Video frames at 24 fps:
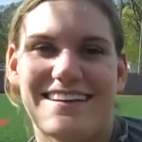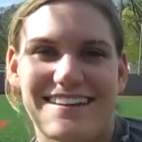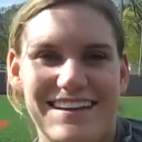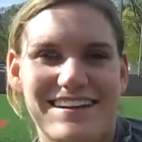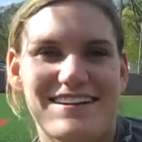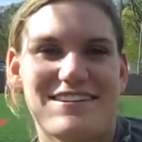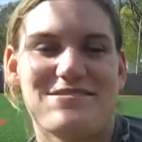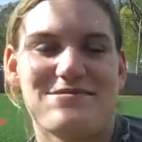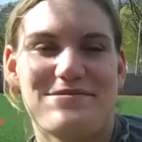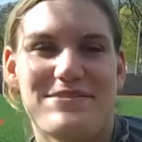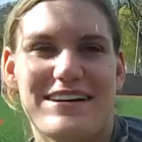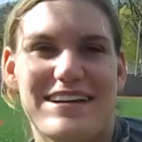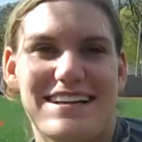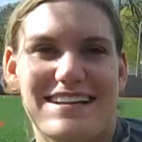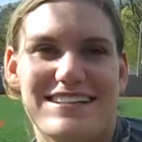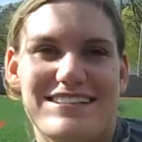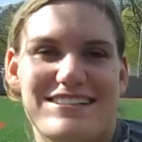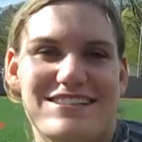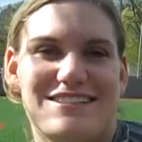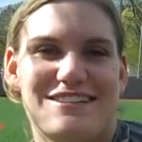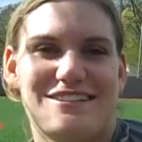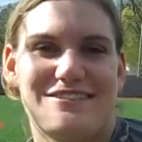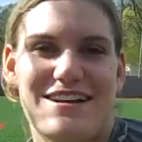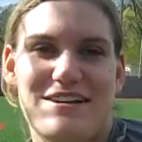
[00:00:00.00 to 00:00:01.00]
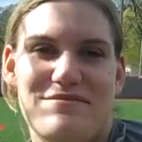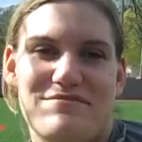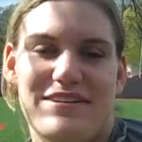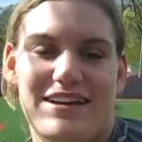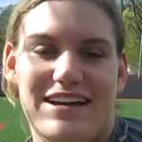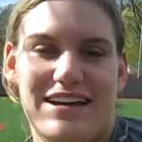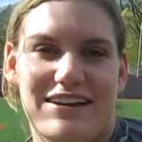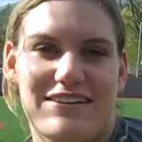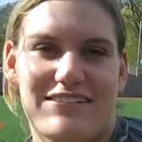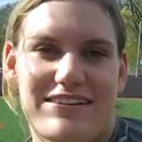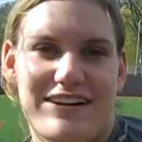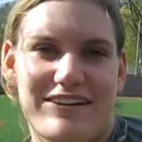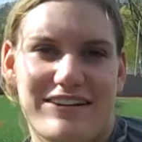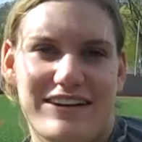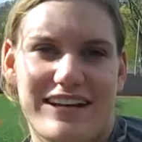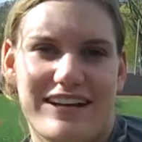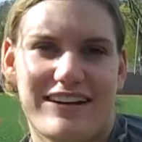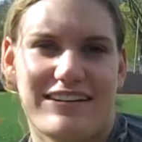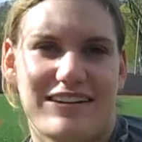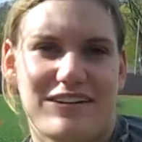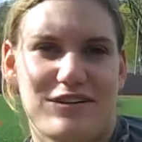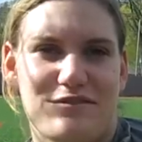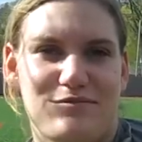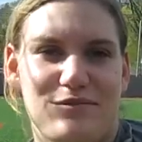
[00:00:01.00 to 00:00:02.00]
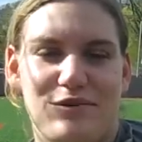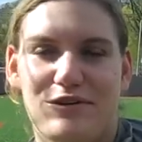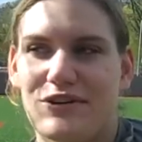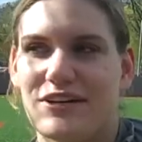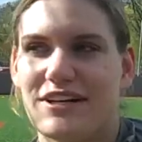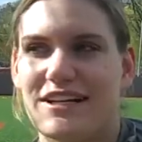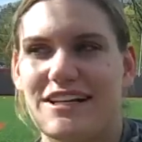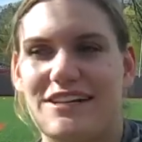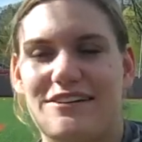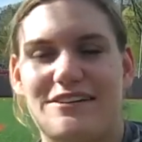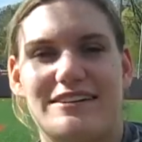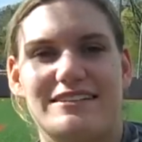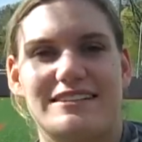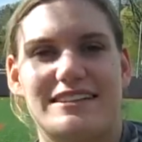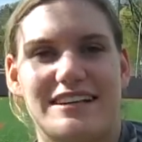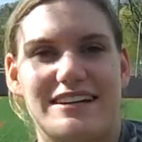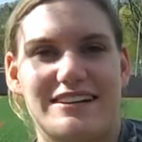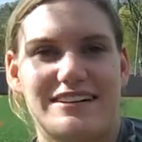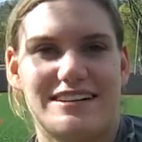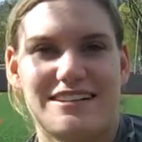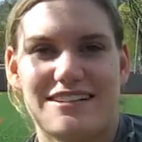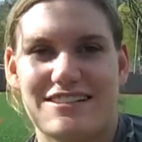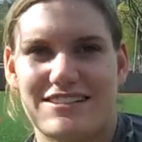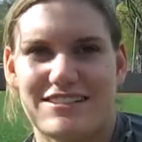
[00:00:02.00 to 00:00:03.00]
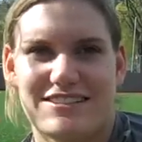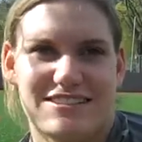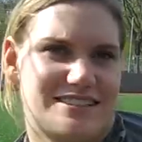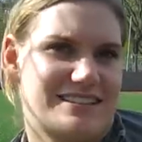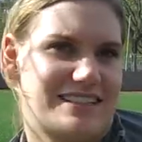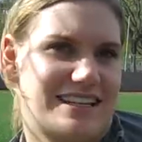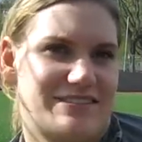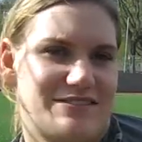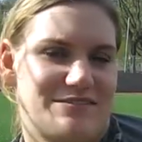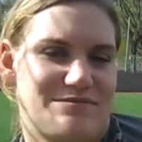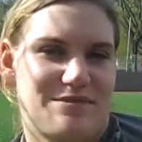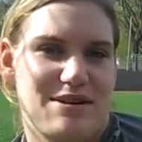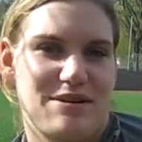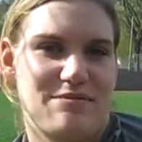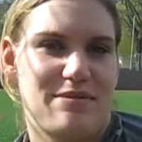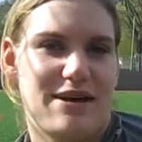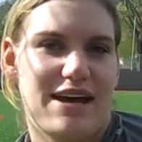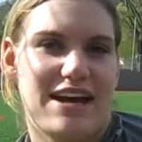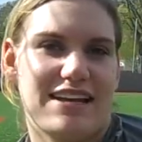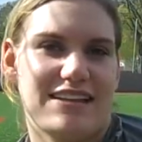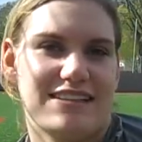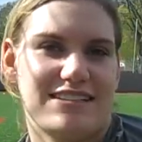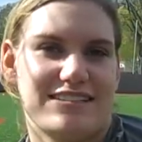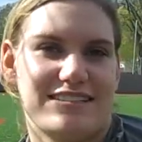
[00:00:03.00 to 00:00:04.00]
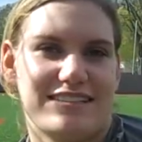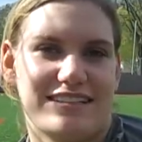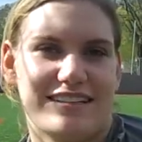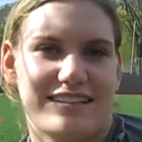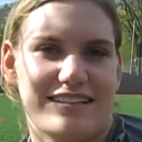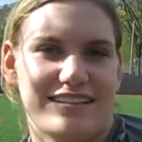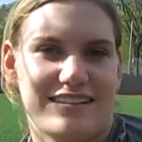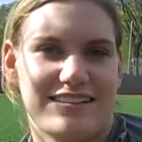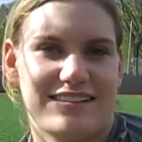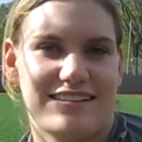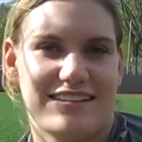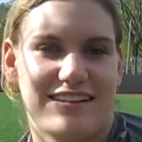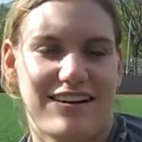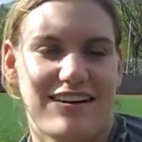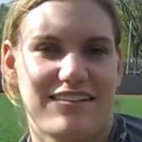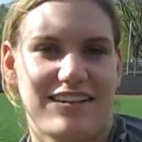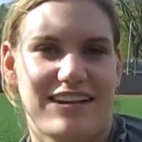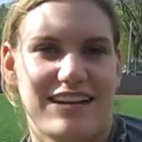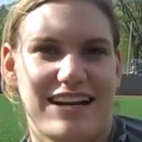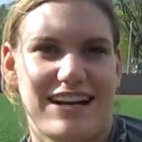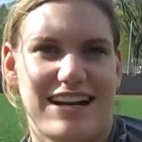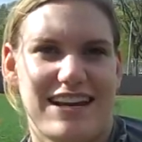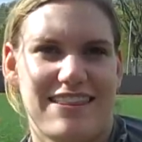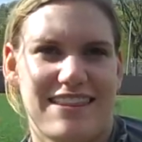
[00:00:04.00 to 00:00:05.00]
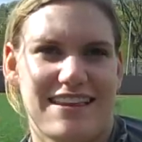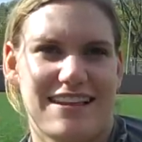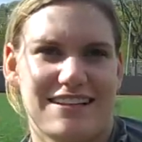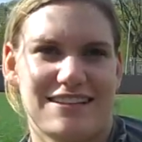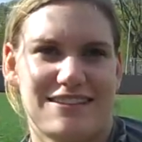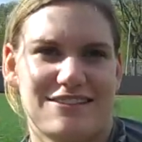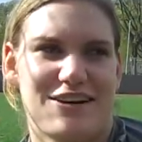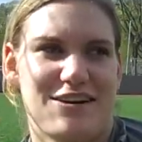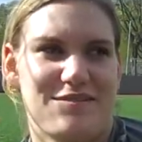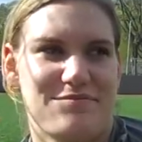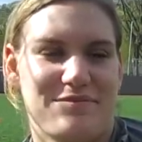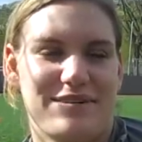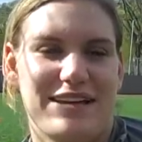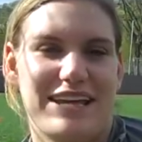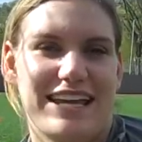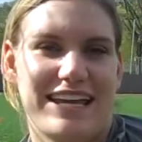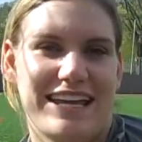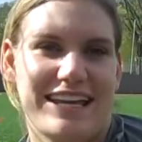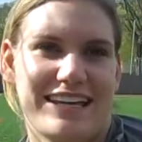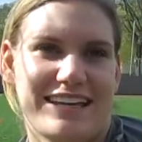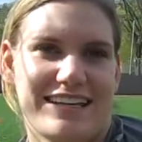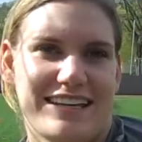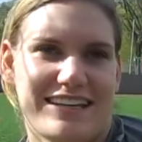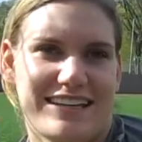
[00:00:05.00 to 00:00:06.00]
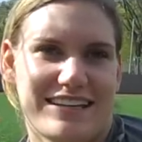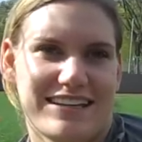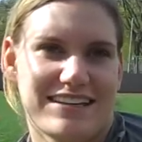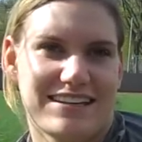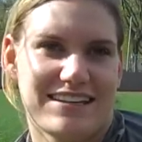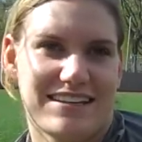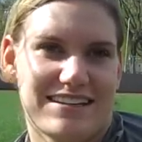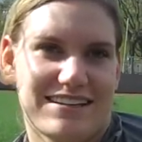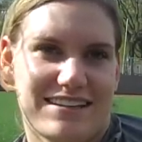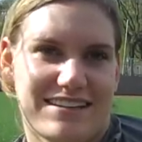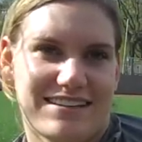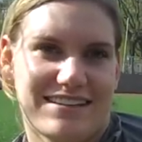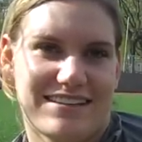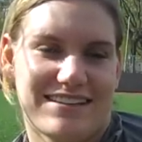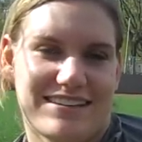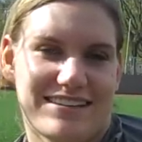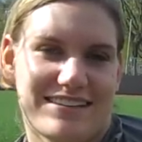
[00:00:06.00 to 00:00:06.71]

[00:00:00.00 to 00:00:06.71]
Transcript: Yeah, a little bit, just to wrap my head around it a little more and go out there and just give it my best and not let anything stop me. All right.